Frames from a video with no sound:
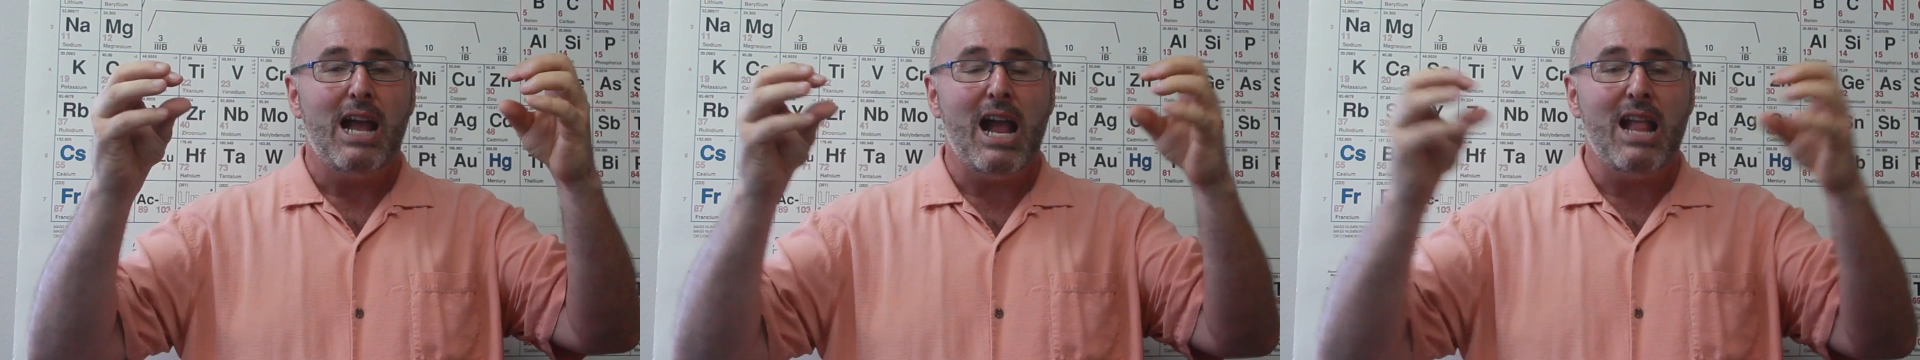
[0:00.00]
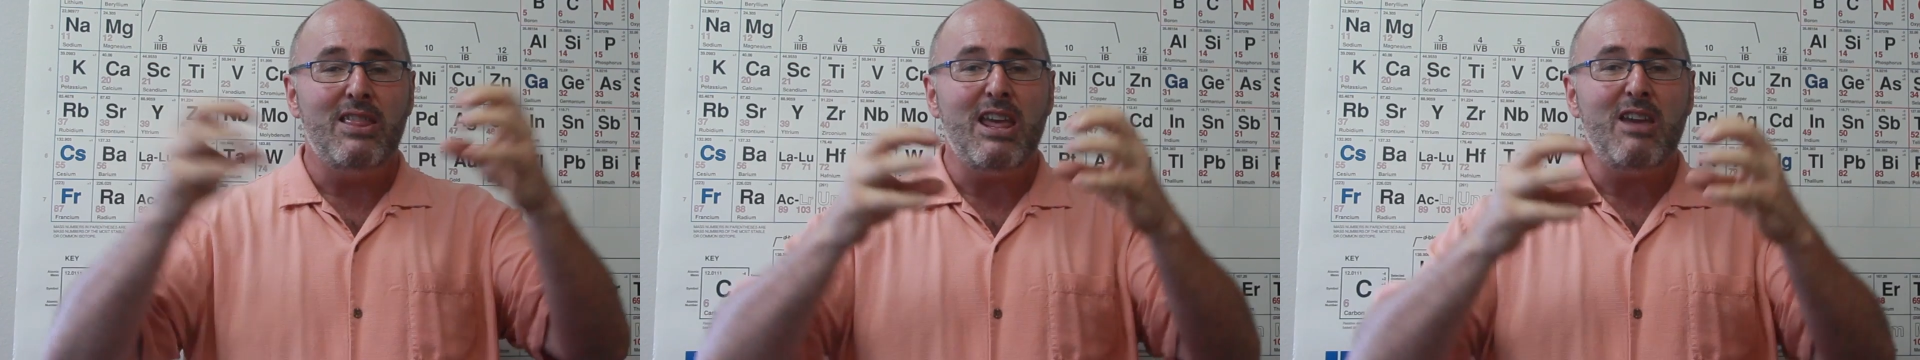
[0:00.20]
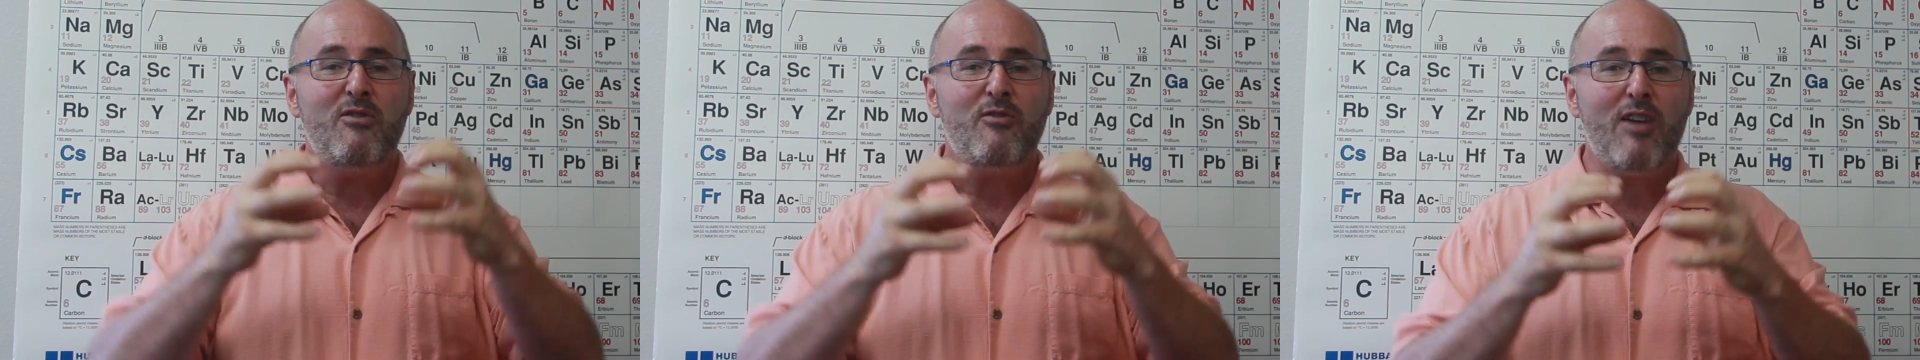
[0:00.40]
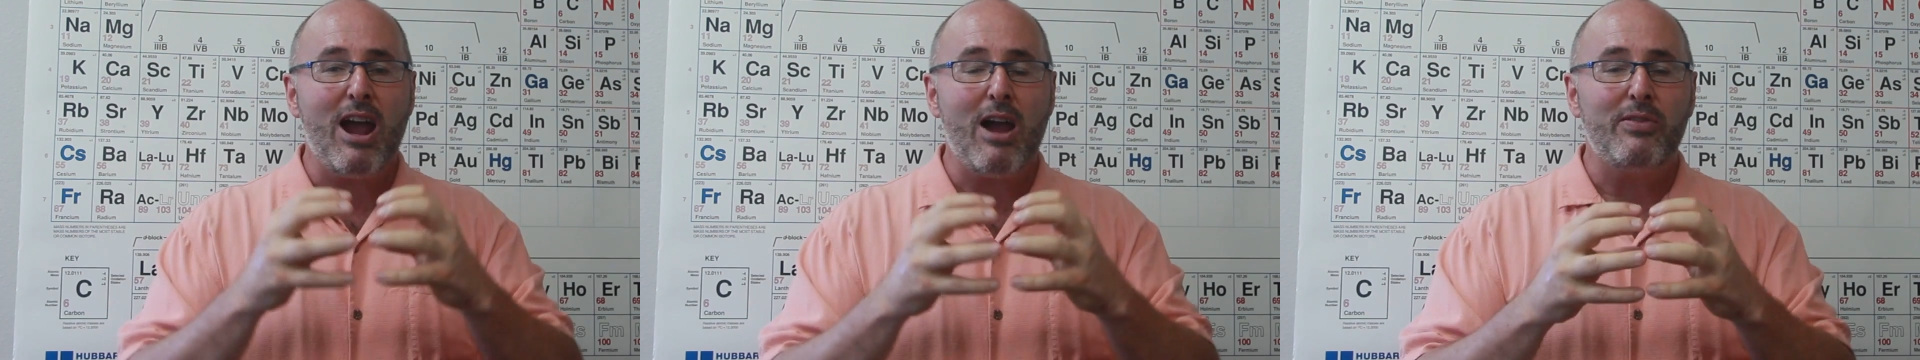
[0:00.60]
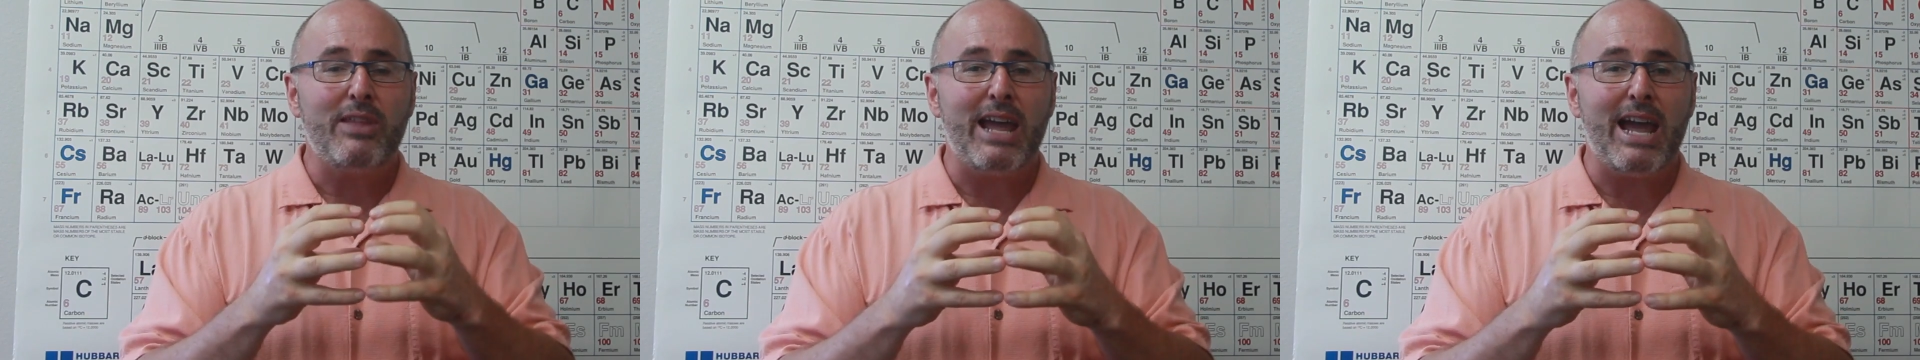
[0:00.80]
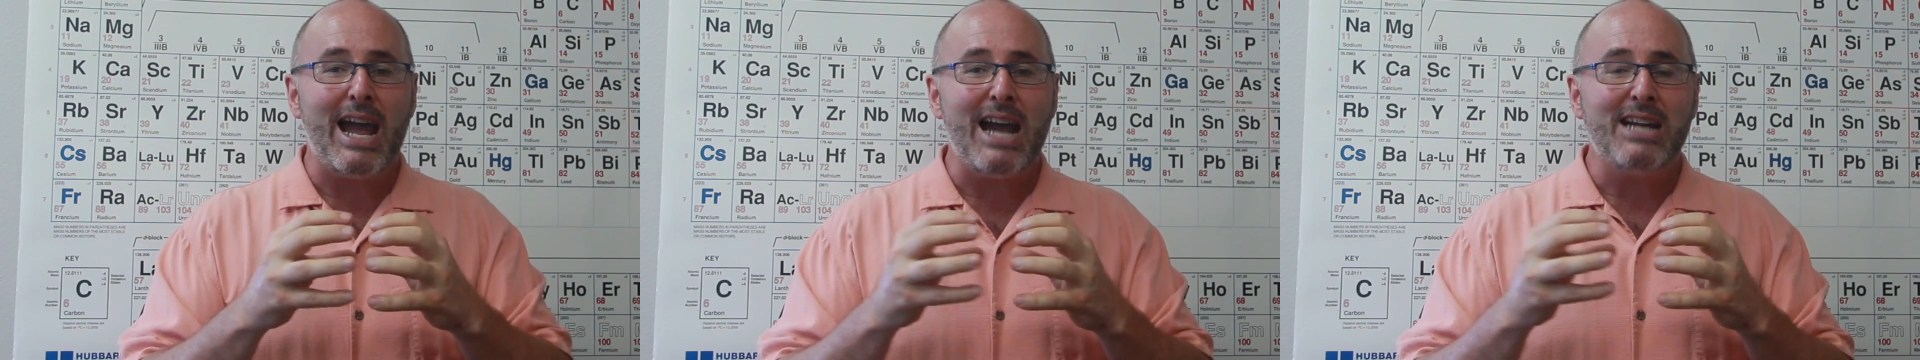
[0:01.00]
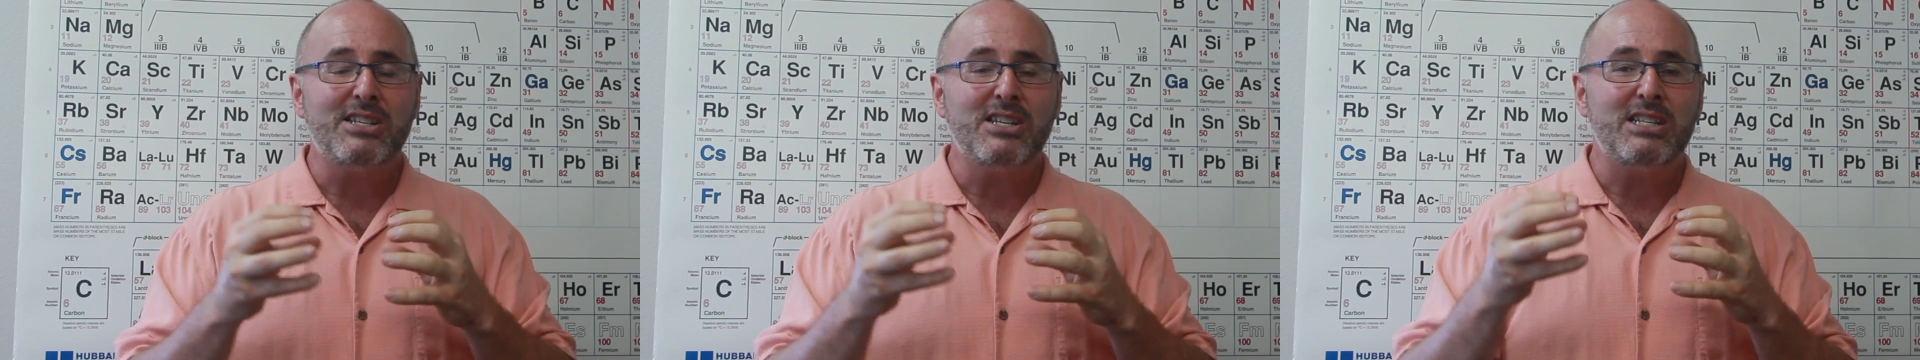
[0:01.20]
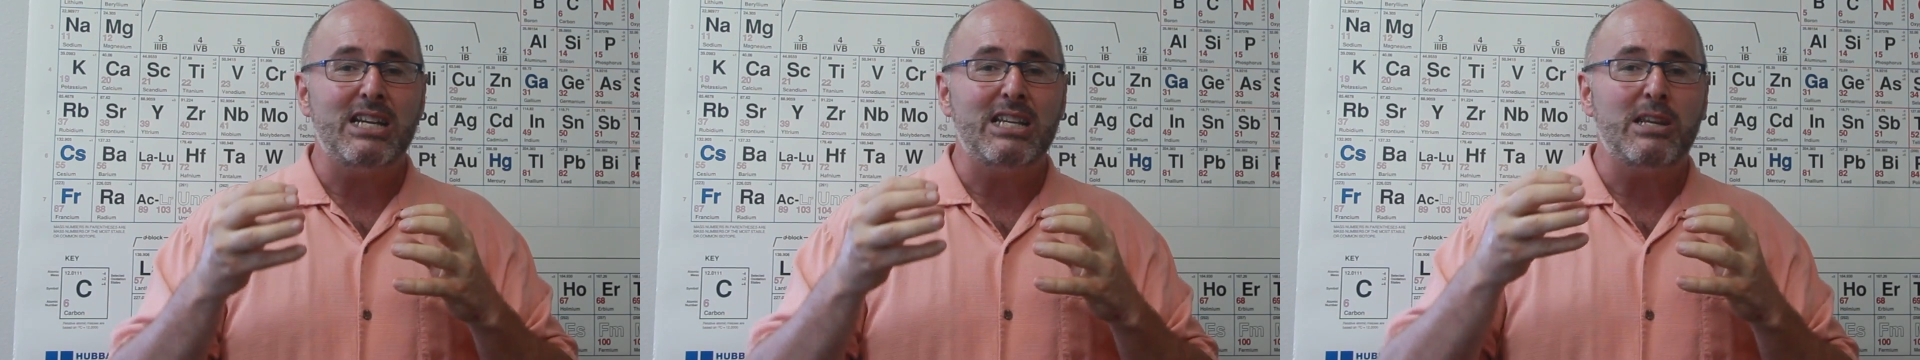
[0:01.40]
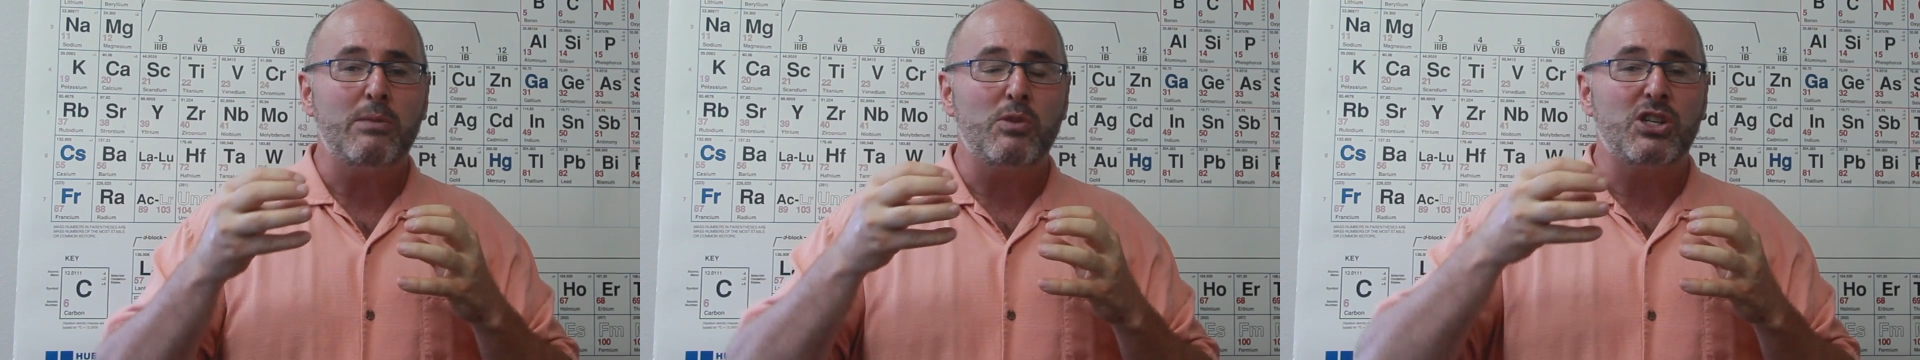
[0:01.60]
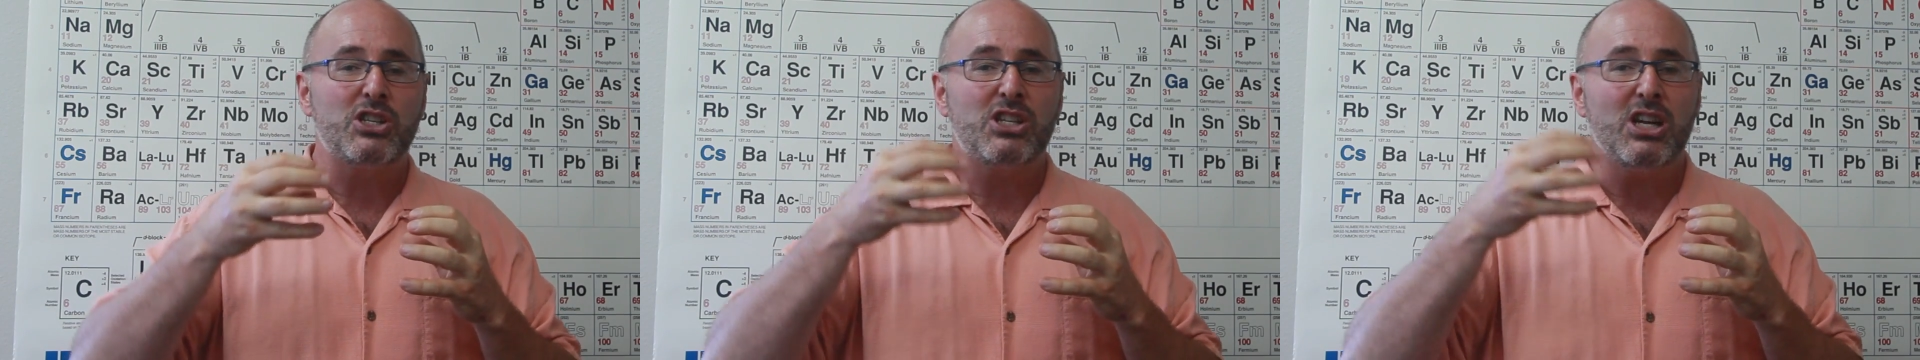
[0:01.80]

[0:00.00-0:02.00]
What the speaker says: and they found that astaxanthin was